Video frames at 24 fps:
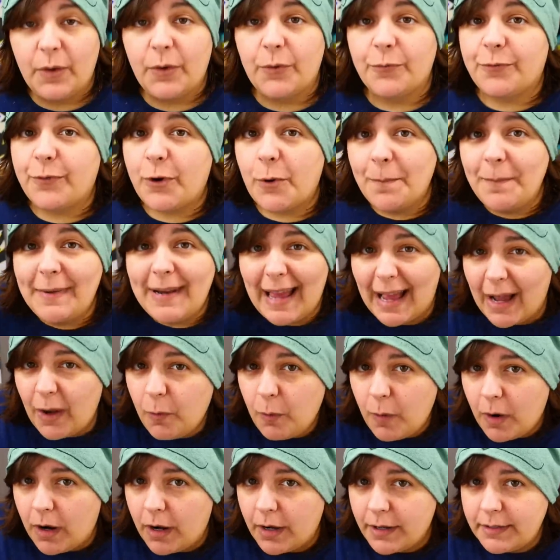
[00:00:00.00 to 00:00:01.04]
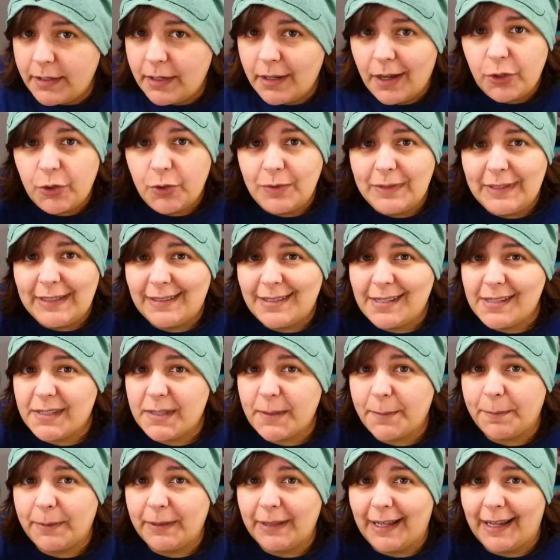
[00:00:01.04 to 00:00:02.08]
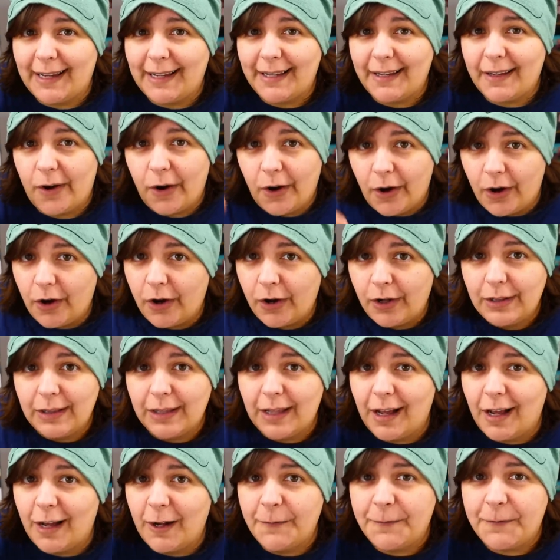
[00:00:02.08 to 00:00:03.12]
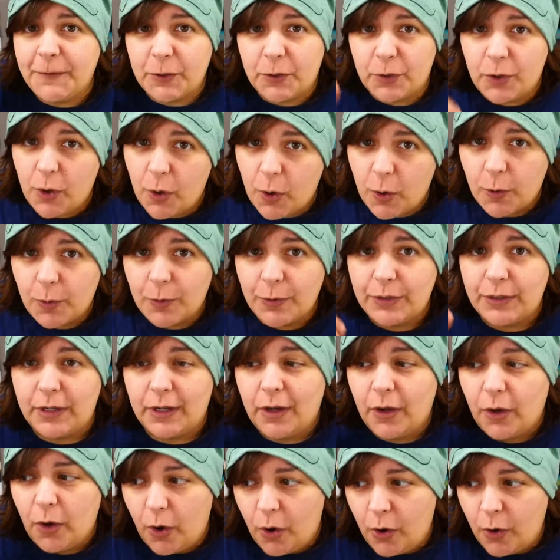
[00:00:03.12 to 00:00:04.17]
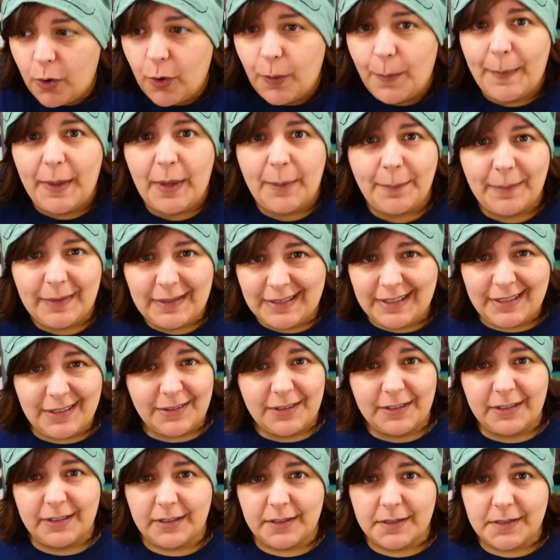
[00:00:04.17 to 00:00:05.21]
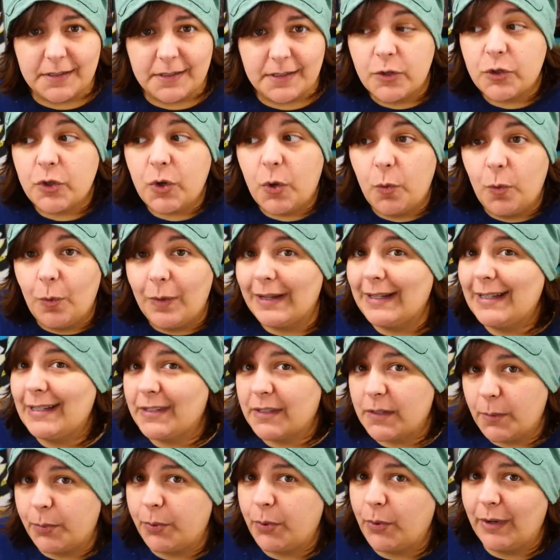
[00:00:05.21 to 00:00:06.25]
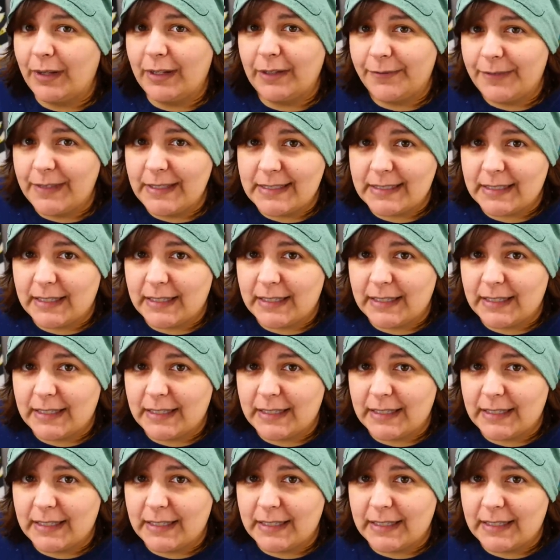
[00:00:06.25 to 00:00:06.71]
from now on, you need to supply all of your own home materials. So what is the point of this